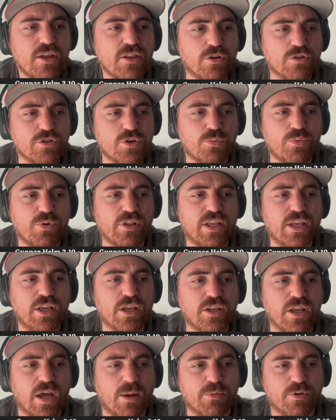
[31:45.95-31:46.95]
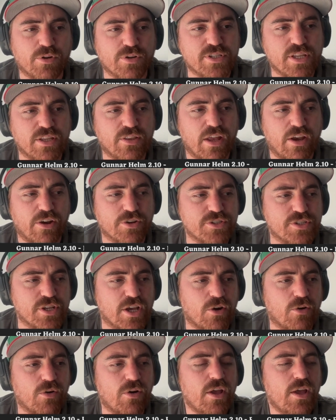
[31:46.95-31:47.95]
Those are really good numbers in there.
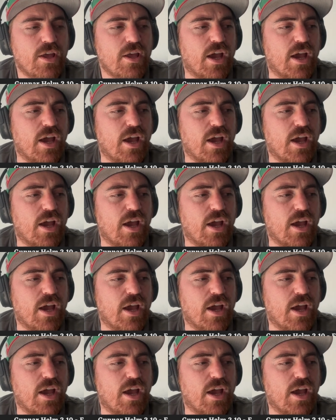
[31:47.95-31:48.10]
So,